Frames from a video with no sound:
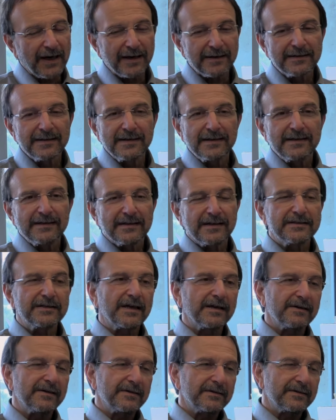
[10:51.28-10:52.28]
Okay. Because
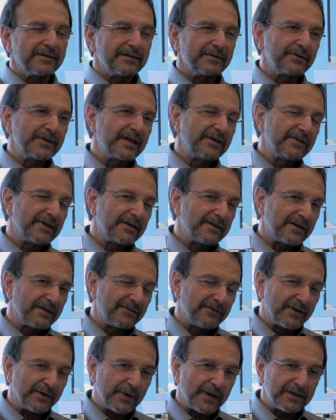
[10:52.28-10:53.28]
we have a
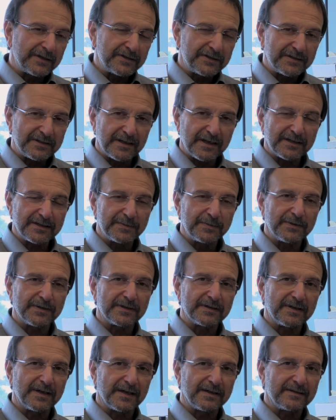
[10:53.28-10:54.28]
virology
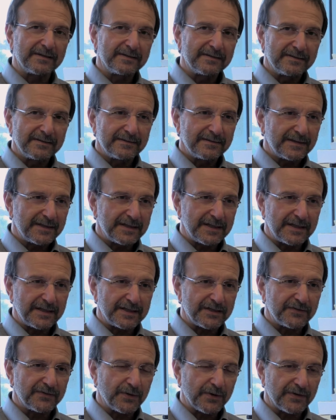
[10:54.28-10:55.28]
textbook that is in
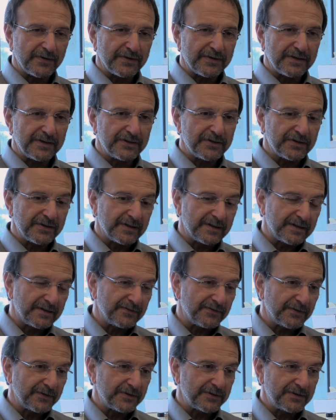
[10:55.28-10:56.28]
its 4th edition, and
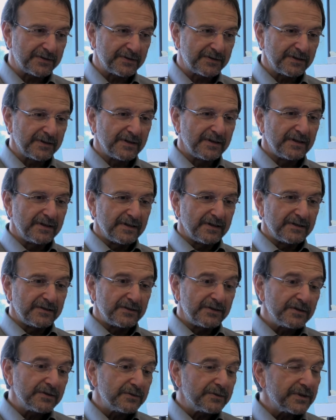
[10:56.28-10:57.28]
the first
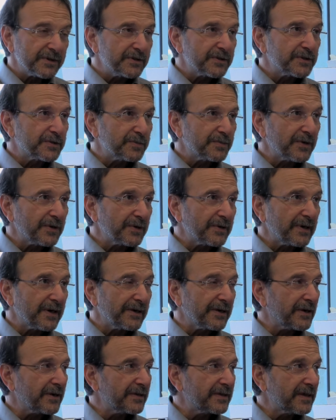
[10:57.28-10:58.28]
two we used
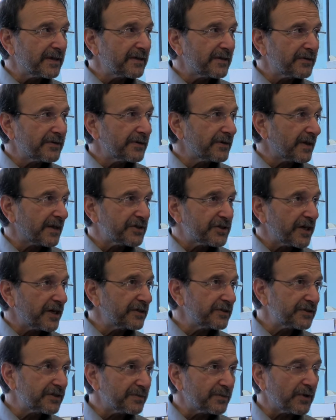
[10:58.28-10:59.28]
prokaryote, and then the 3rd I
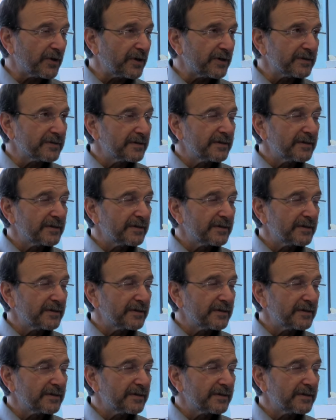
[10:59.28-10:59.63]
changed them all.